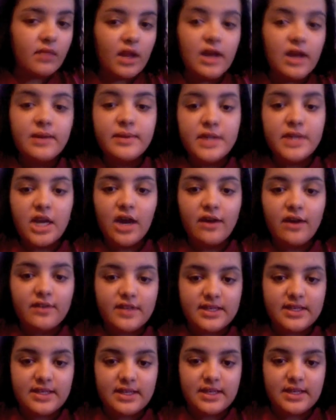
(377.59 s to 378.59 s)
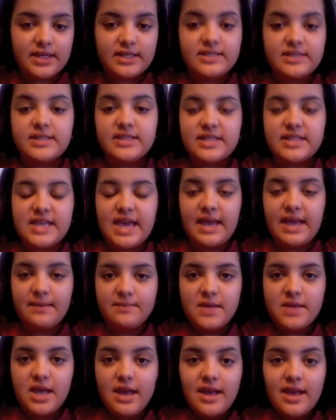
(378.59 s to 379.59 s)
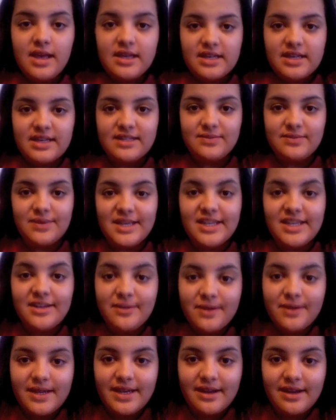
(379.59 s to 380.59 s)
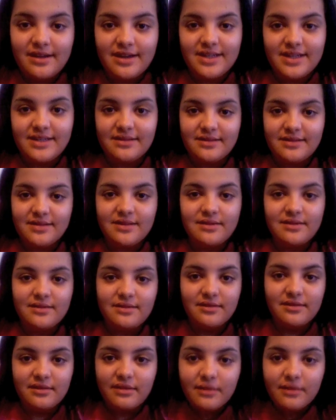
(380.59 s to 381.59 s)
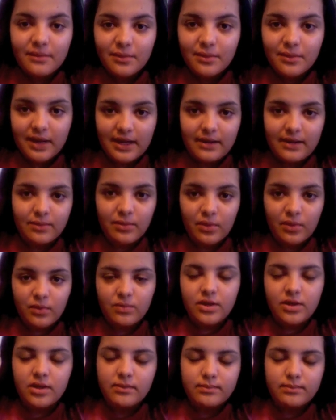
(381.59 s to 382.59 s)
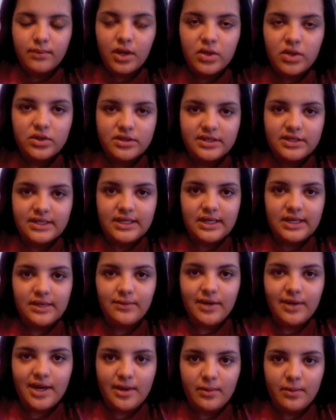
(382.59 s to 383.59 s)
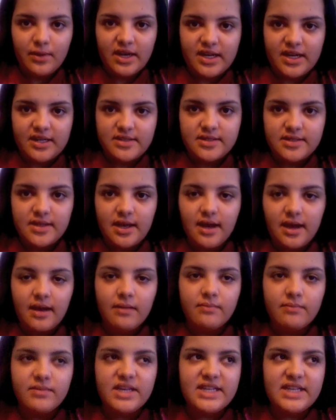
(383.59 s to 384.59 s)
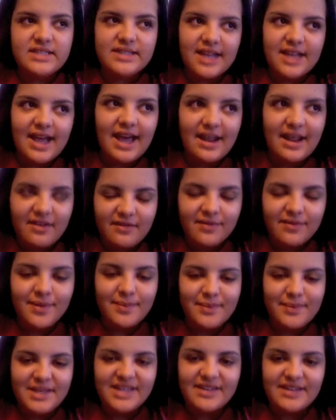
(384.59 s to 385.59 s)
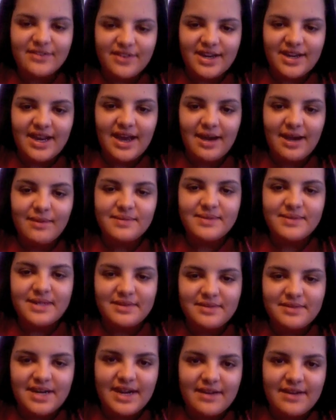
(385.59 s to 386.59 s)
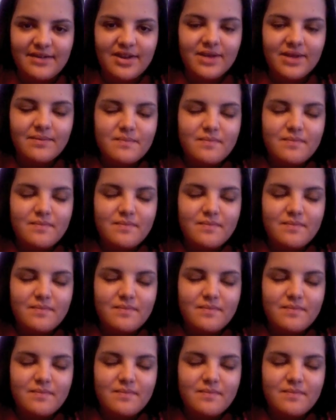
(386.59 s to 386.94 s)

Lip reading: I mean, obviously it's the same, because what you hear is mostly what it was. It's kind of a bit different now, but whatever.